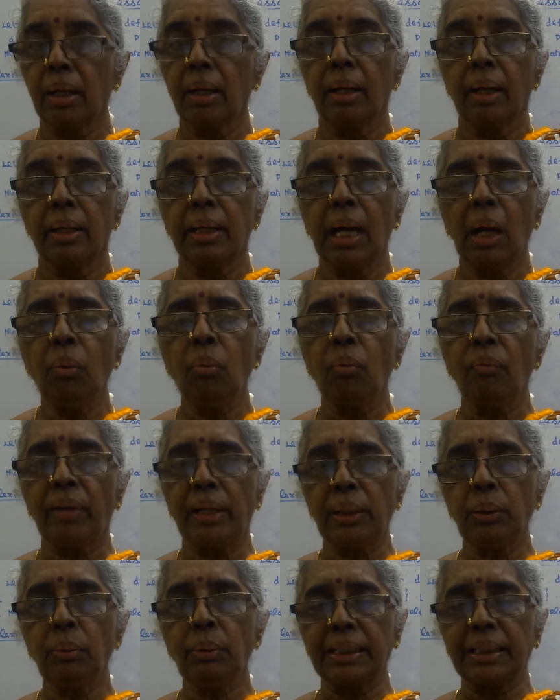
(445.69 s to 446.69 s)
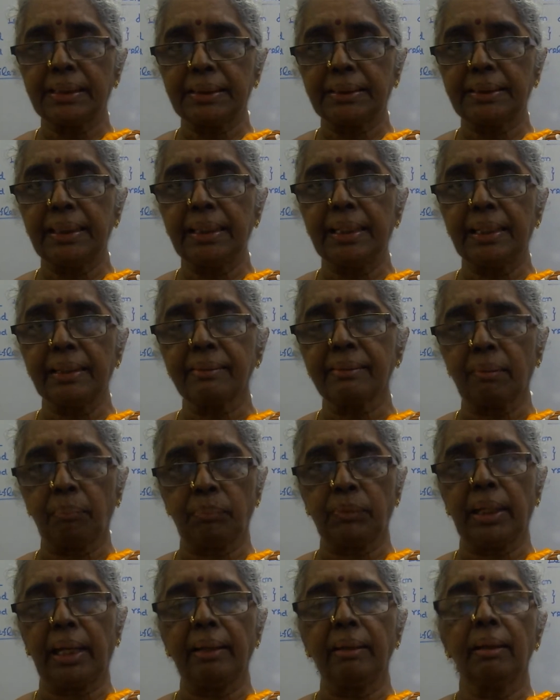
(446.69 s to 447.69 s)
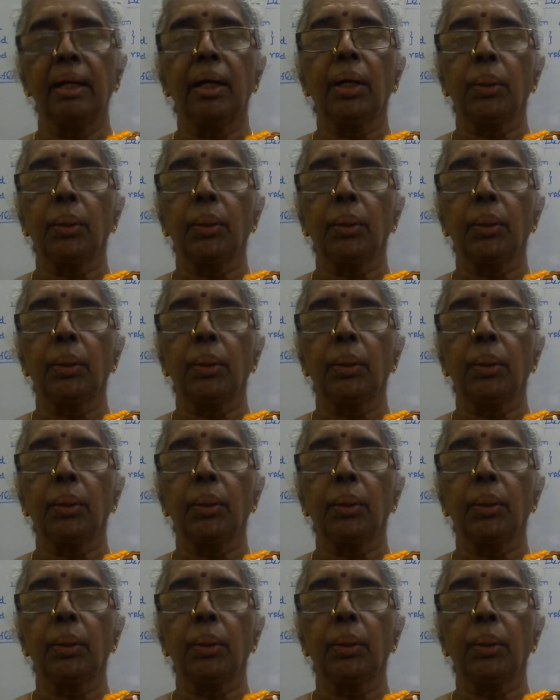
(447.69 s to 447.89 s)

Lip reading: Now when you consider something,